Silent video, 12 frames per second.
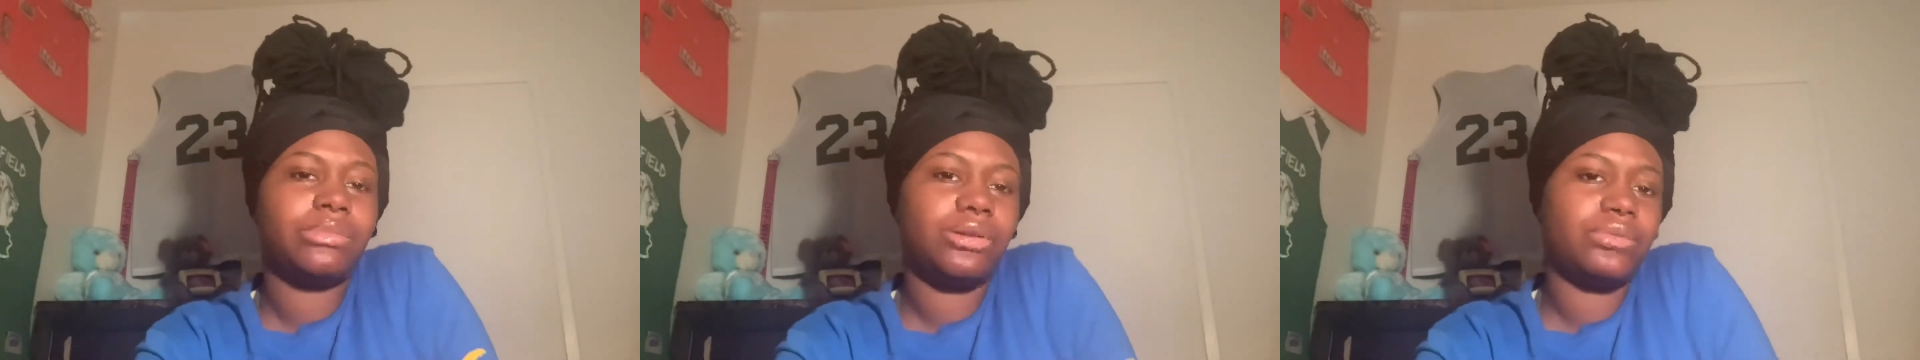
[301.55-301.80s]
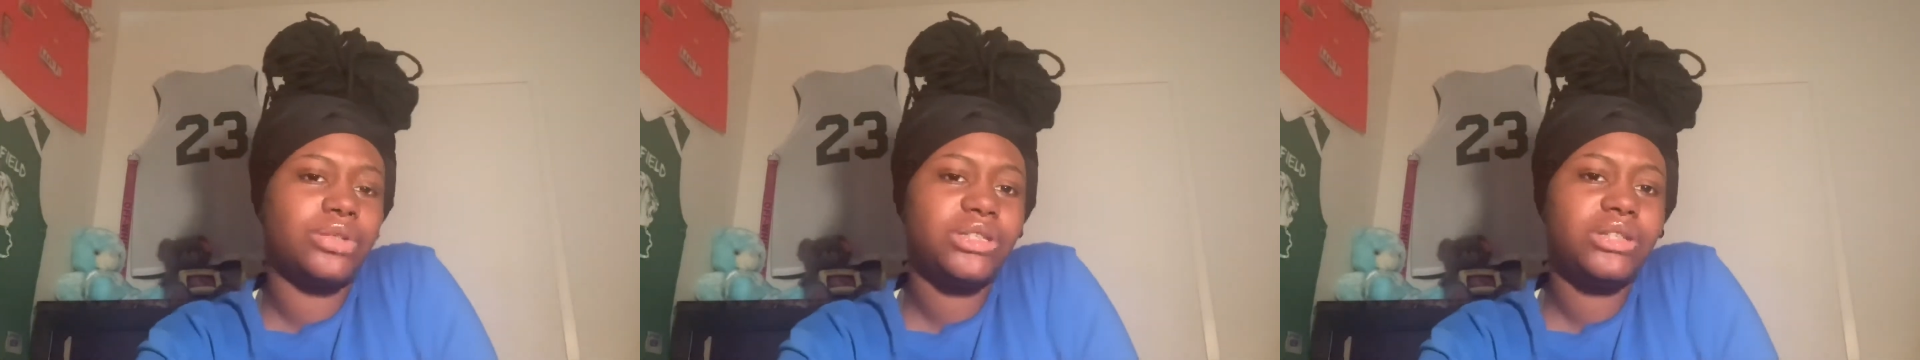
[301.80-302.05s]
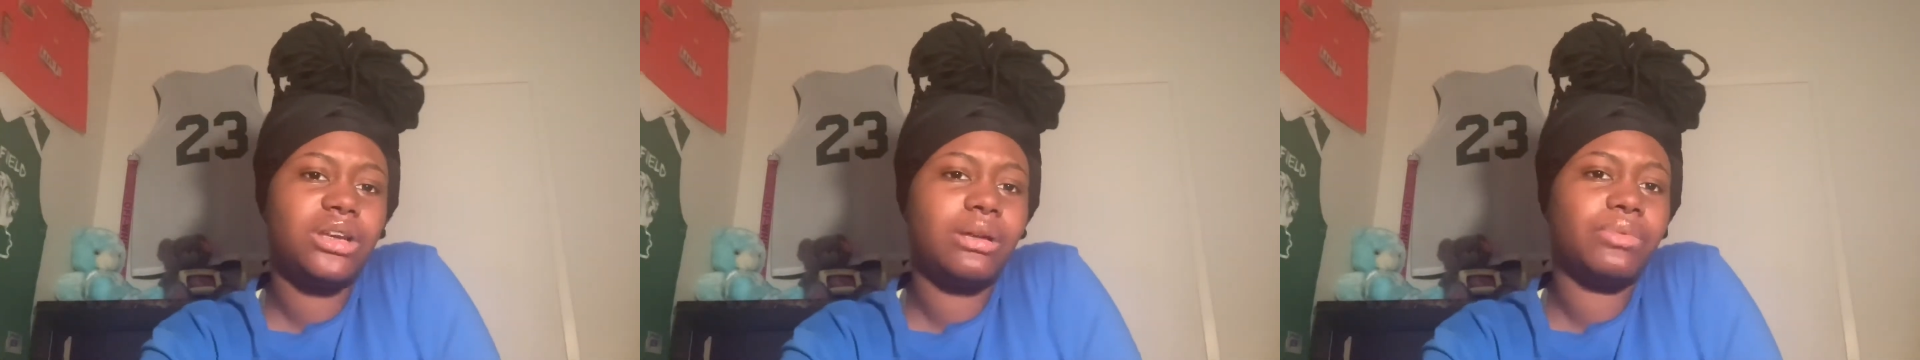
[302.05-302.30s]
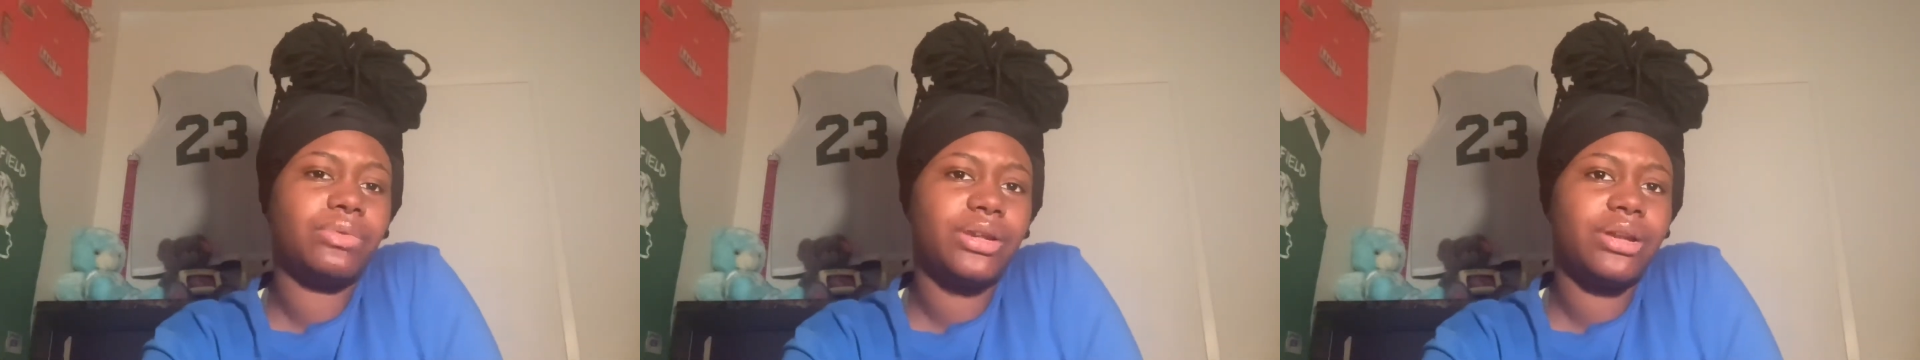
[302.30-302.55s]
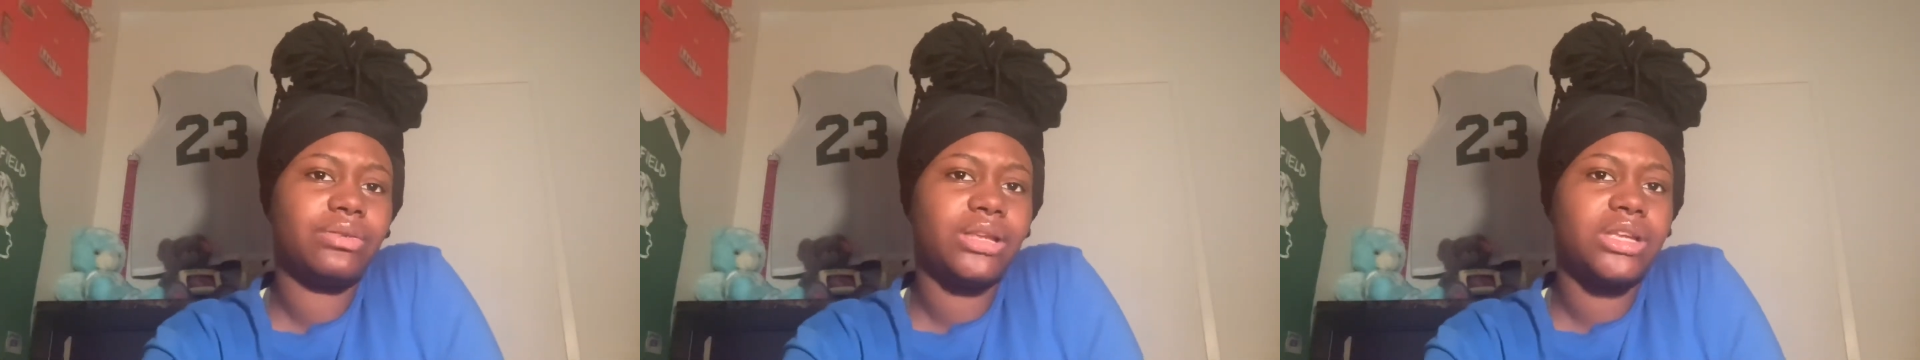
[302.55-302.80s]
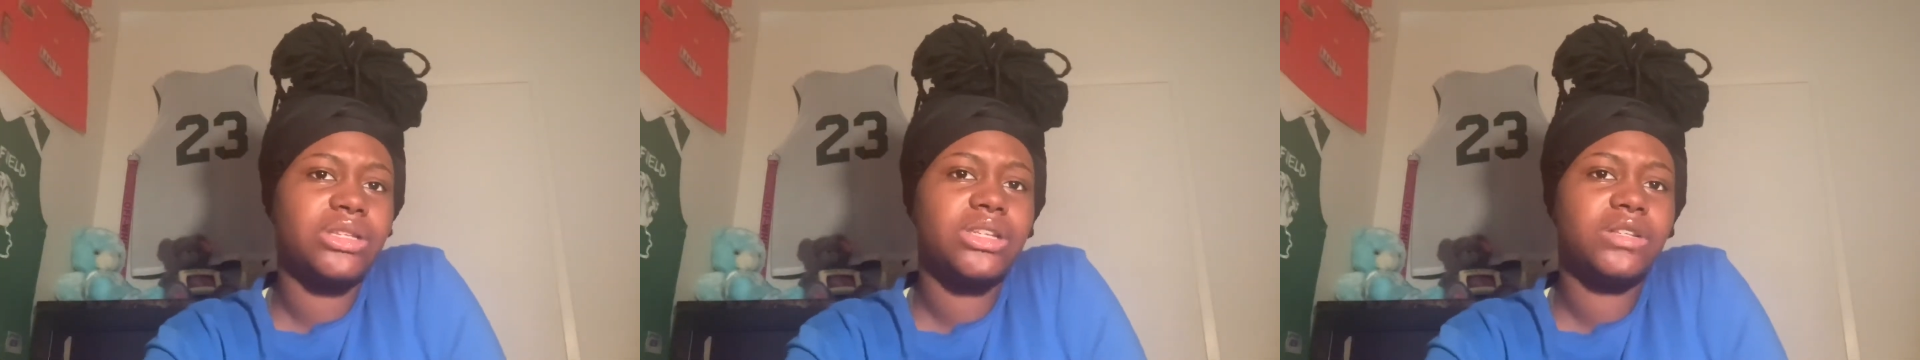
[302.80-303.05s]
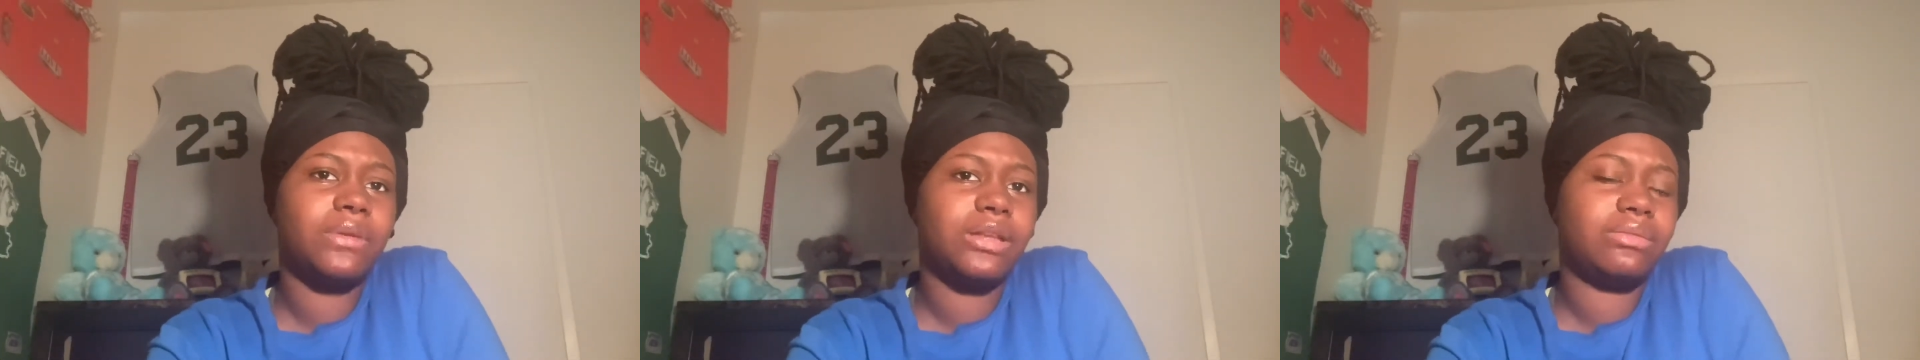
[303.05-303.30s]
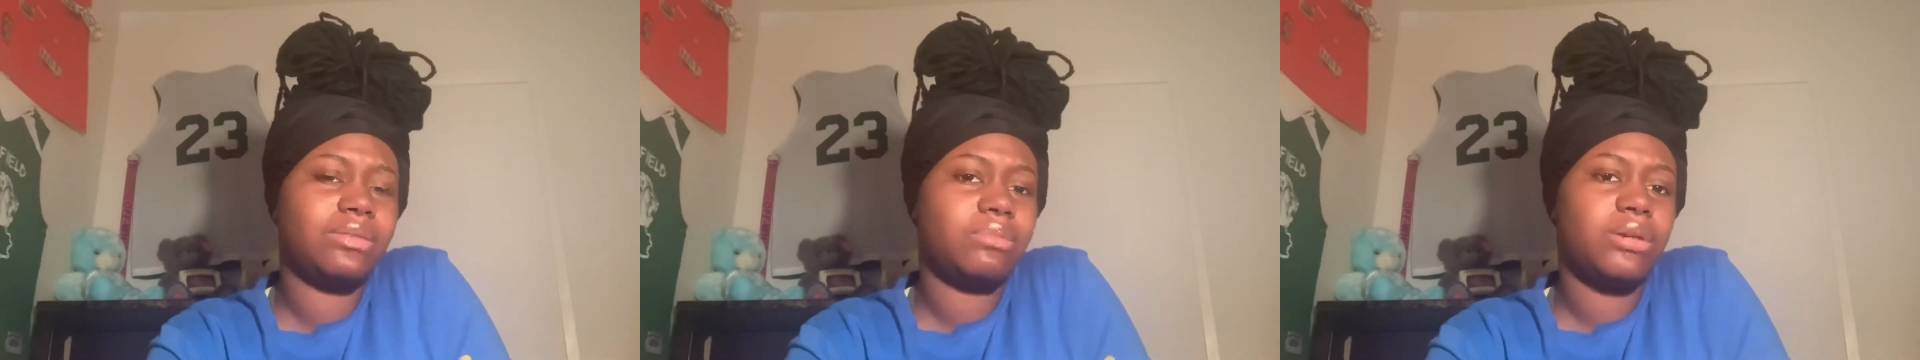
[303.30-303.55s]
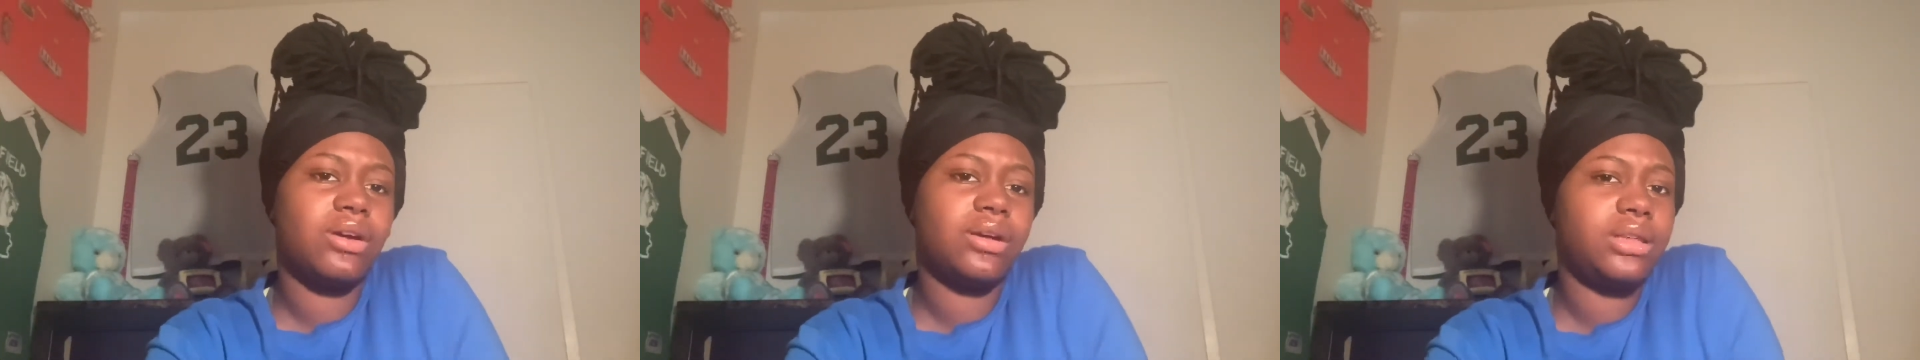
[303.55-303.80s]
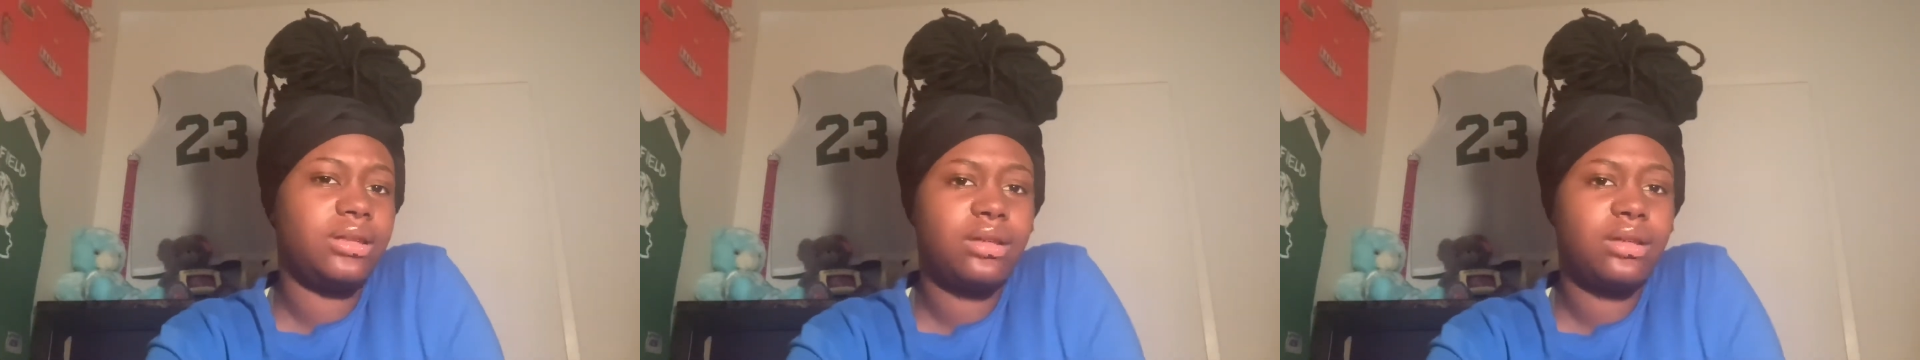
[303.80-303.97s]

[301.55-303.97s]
but when she come around, like, she expects me to be all hee hee